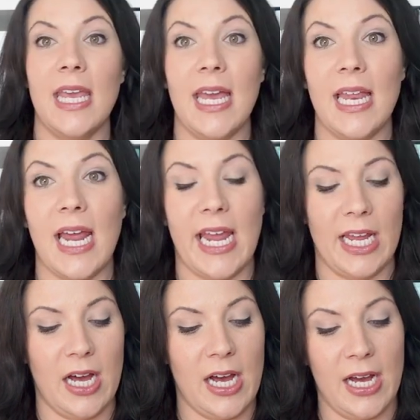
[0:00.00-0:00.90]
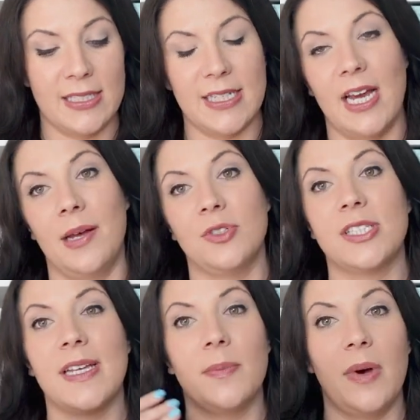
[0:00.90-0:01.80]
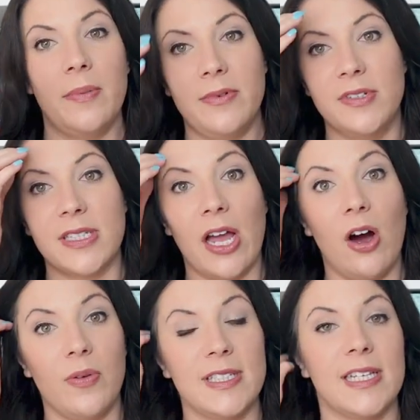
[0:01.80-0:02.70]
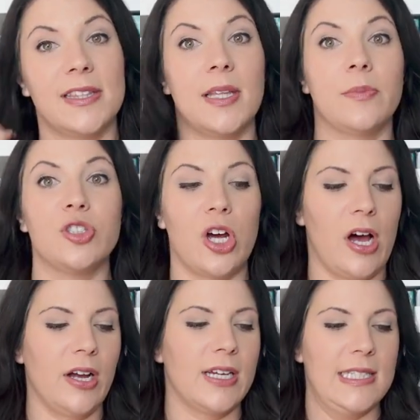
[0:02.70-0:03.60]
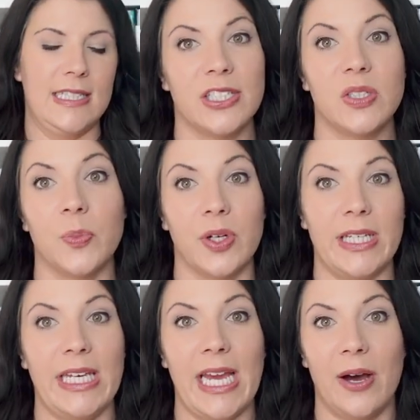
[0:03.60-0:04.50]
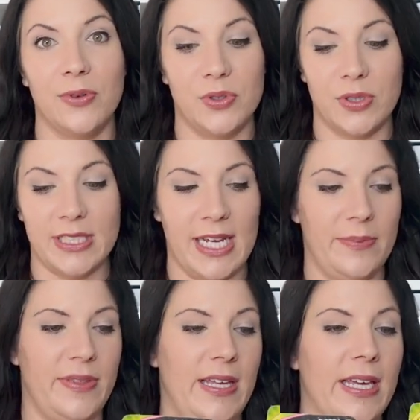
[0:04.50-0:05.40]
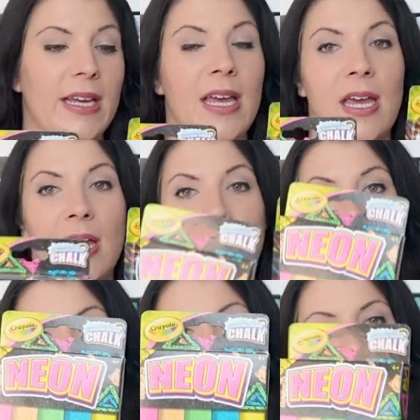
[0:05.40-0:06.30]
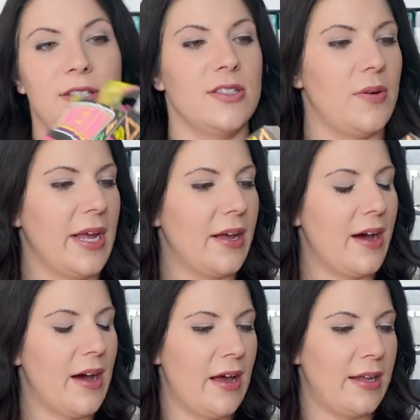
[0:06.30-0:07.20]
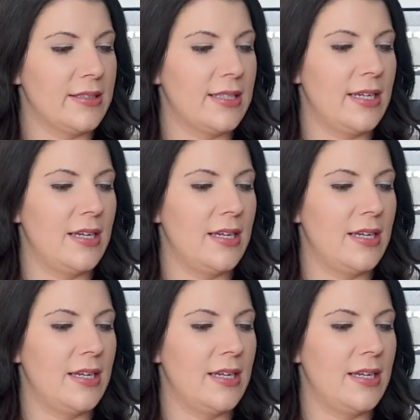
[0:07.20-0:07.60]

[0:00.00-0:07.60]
then I got, just like Bubbles, I always get them chalk because it's a springy outdoor type thing. And so I got